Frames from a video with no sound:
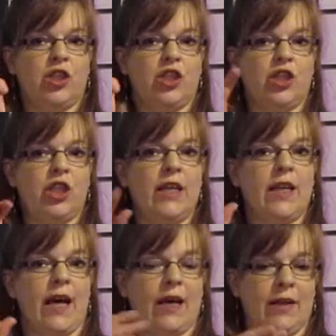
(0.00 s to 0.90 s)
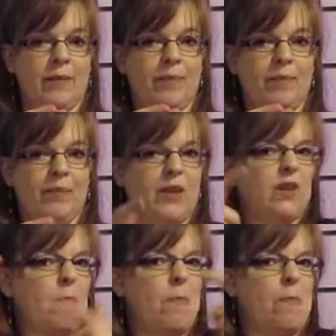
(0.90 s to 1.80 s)
Cheetah.
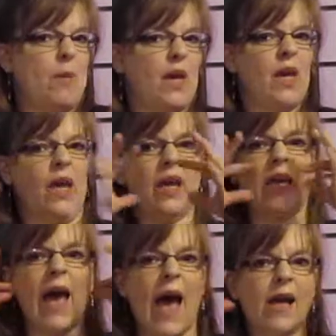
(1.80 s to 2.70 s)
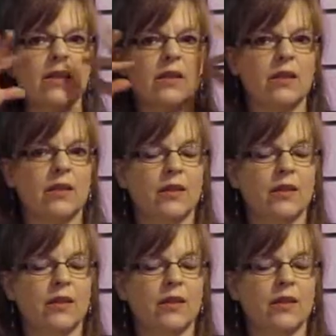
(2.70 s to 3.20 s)
It's a big cat.